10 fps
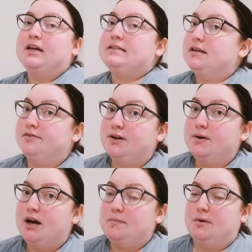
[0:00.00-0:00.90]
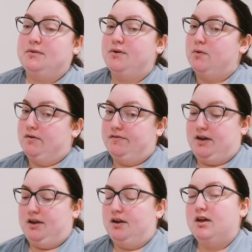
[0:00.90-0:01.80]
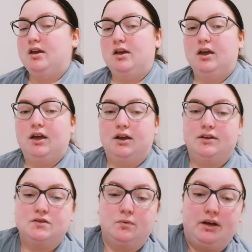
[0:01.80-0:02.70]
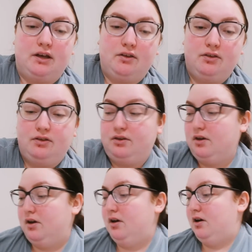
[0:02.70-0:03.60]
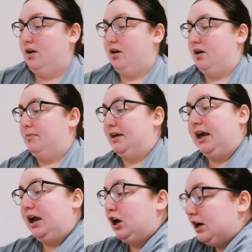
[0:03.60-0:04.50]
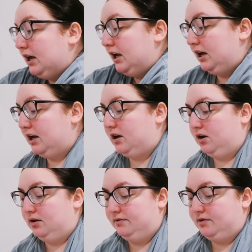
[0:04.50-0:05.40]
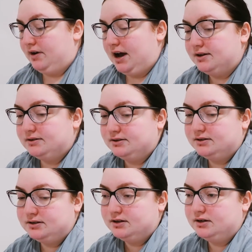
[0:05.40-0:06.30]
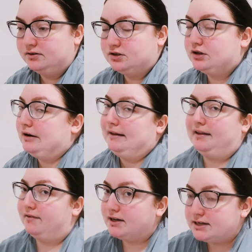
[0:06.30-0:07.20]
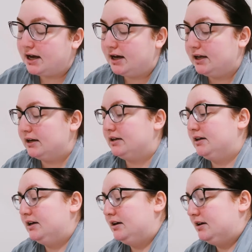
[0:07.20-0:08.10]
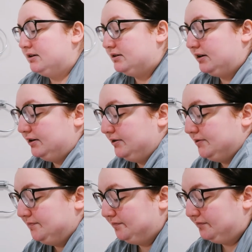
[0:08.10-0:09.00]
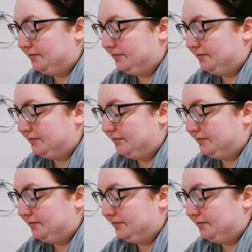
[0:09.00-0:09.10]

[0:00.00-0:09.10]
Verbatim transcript: It's definitely going up there with The Orphan and with um, Carrie and all of the rest, Return of the Living Dead. So